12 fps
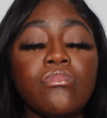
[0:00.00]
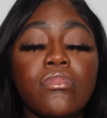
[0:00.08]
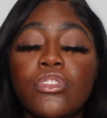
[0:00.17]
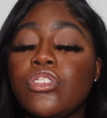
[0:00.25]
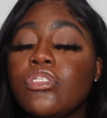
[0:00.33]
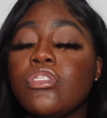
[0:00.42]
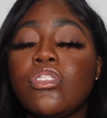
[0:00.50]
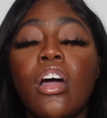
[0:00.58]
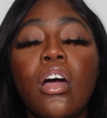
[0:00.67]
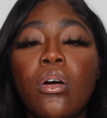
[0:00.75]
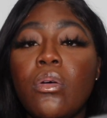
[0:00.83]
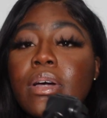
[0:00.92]

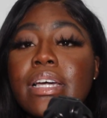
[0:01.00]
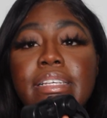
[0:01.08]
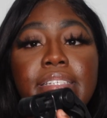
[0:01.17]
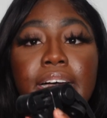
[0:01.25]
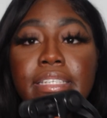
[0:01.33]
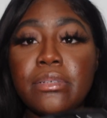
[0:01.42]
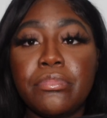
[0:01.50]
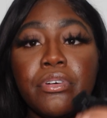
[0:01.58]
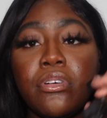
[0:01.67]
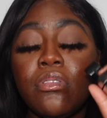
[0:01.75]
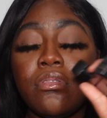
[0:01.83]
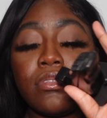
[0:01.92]
So
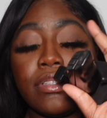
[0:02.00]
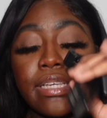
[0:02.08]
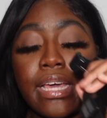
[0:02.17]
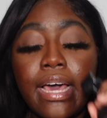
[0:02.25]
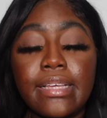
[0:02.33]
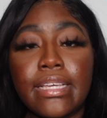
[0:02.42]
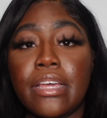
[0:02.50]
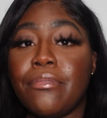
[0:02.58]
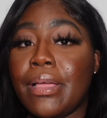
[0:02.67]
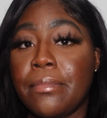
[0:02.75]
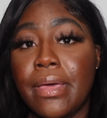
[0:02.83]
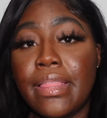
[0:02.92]
accessible. 10 out of 10
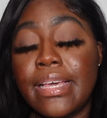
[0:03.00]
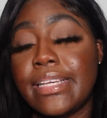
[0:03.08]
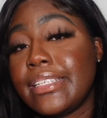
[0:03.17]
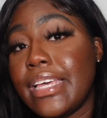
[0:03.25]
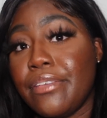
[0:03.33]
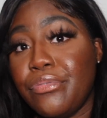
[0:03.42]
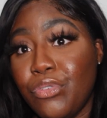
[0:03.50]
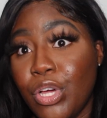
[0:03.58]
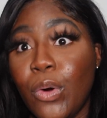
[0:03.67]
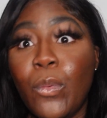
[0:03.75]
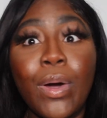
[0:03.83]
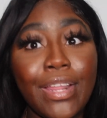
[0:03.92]
recommend this if you
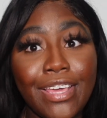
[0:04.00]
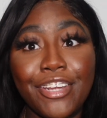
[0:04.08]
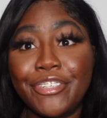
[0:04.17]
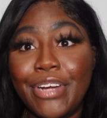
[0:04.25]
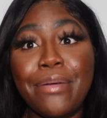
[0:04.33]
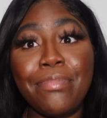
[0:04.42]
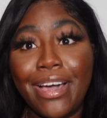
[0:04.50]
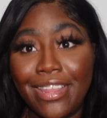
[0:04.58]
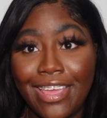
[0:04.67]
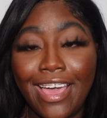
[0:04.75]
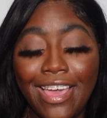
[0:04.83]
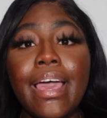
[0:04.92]
don't want to get a tripod
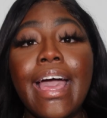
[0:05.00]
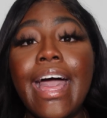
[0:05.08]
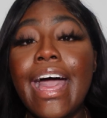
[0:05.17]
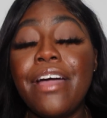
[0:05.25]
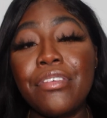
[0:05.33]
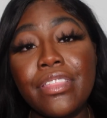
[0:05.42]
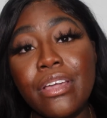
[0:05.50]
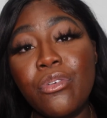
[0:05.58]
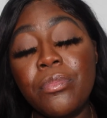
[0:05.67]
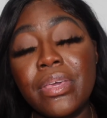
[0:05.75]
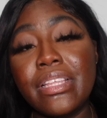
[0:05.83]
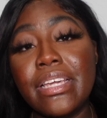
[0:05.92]
yet. Everything
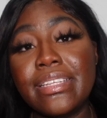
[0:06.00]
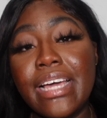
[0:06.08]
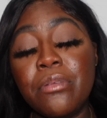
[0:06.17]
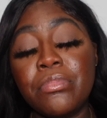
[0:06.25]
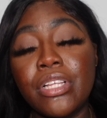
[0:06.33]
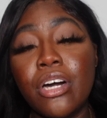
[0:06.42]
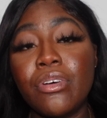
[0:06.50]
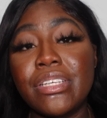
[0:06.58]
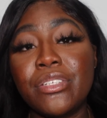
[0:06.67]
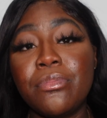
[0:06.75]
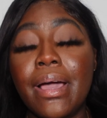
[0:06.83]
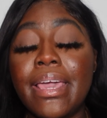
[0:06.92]
will be linked down below
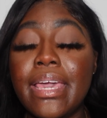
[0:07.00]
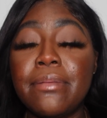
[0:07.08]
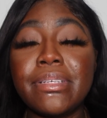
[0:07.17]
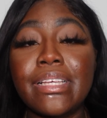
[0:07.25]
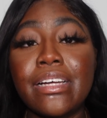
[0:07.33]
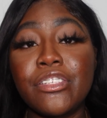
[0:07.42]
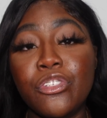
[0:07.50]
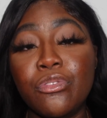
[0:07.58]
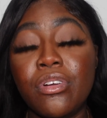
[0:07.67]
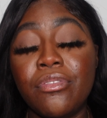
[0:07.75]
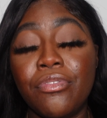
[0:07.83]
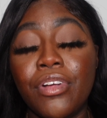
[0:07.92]
into my Amazon
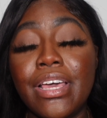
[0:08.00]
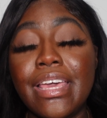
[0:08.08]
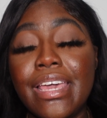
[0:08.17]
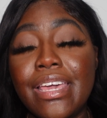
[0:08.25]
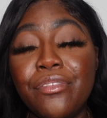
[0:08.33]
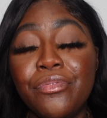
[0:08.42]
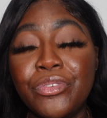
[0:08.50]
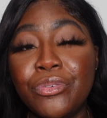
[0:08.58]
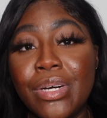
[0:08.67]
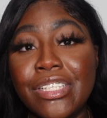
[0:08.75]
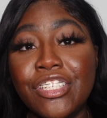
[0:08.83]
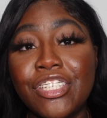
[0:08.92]
storefront,
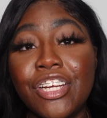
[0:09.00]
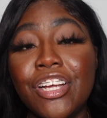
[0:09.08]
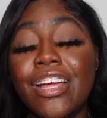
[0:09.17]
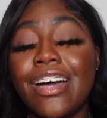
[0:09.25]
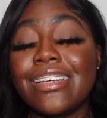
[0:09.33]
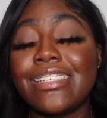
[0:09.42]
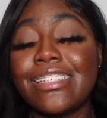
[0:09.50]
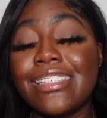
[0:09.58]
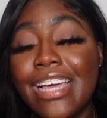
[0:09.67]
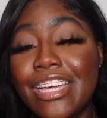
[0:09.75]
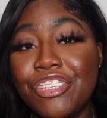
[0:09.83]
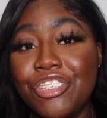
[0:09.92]
influencer
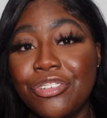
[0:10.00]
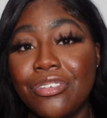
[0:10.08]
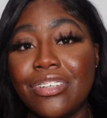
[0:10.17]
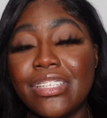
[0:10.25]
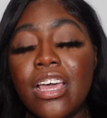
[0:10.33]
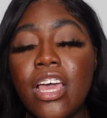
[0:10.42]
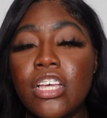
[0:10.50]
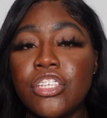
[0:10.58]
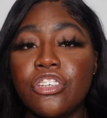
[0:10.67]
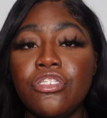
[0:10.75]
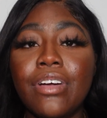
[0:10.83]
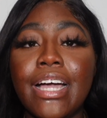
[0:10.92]
essentials,
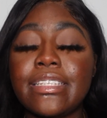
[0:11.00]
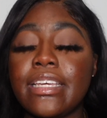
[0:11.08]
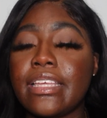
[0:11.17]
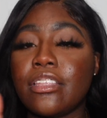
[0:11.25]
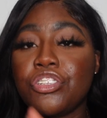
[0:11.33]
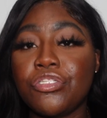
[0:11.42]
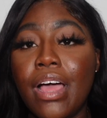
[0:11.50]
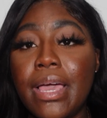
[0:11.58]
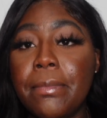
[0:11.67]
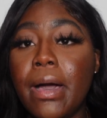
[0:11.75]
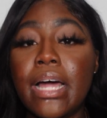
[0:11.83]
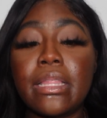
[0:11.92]
so you guys can get the
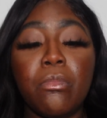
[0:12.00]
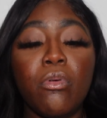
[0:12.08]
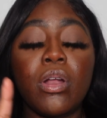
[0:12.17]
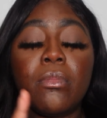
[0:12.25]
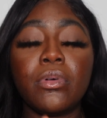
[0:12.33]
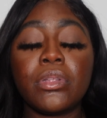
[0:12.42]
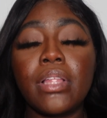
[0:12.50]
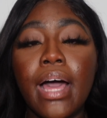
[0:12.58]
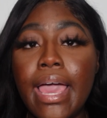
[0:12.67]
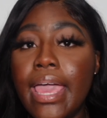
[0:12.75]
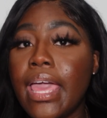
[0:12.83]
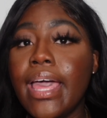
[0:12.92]
tripod, the portable
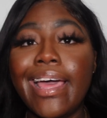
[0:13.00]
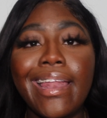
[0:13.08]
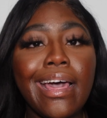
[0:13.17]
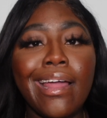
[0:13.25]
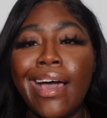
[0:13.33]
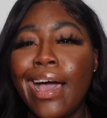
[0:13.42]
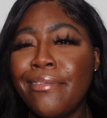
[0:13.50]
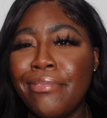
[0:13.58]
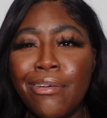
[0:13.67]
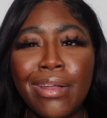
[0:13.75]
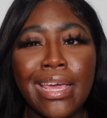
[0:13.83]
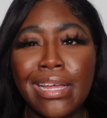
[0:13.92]
light. Now the
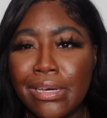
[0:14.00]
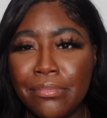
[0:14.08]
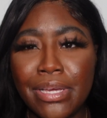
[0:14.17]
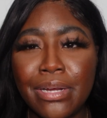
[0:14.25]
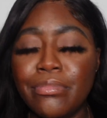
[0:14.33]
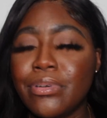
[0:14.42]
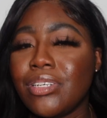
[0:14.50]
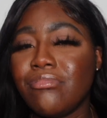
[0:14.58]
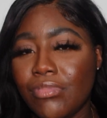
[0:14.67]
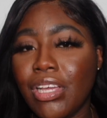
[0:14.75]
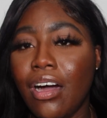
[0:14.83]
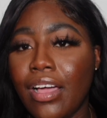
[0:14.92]
iPhone ain't up there, but
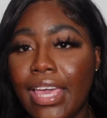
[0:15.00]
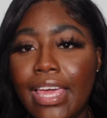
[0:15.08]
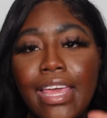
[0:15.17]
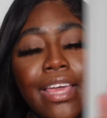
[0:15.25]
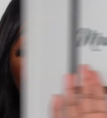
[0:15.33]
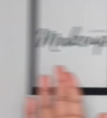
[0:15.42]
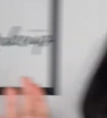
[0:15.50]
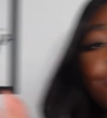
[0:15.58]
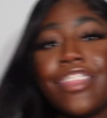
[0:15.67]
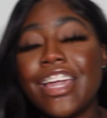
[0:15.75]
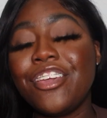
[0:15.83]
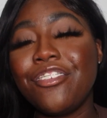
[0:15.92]
y'all get it. So
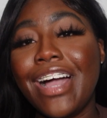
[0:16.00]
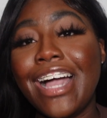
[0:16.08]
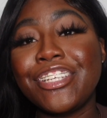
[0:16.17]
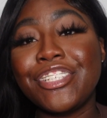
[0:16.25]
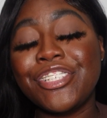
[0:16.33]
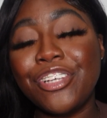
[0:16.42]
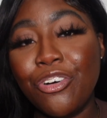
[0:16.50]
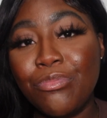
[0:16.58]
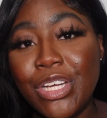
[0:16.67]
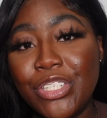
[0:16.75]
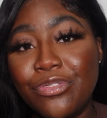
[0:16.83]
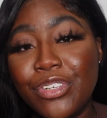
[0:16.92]
thank you guys so
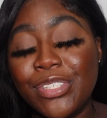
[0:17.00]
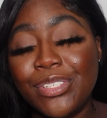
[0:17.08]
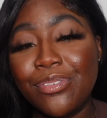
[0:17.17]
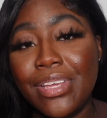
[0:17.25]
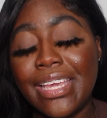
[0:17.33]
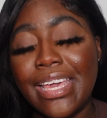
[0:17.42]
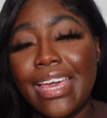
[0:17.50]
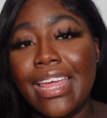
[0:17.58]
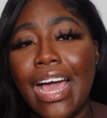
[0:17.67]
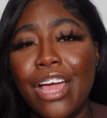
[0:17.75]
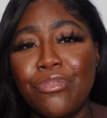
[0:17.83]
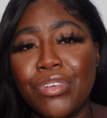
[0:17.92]
much for tuning
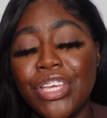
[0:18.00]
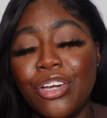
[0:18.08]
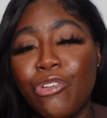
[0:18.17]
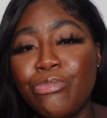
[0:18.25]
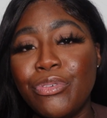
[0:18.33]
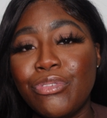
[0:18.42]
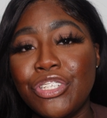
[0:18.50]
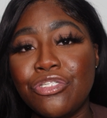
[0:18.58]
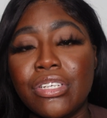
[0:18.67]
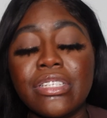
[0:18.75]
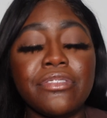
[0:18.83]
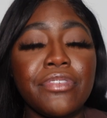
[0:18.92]
in. I really hope you
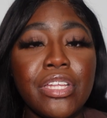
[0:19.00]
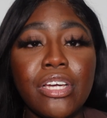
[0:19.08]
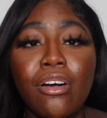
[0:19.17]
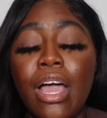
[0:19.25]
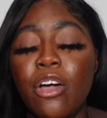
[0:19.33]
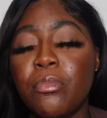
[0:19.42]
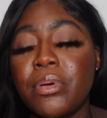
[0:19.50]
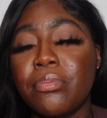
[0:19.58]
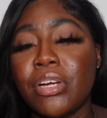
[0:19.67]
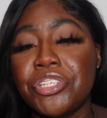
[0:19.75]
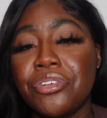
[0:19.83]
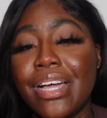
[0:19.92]
enjoyed this video. I hope it
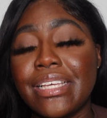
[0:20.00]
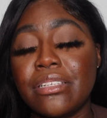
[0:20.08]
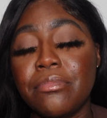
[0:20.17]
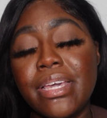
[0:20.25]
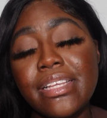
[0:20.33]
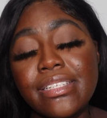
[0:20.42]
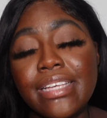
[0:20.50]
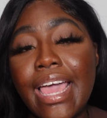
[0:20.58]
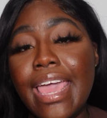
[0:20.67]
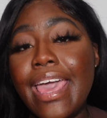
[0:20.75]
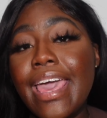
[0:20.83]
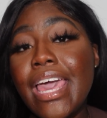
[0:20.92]
brought you guys some
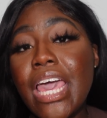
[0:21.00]
insight.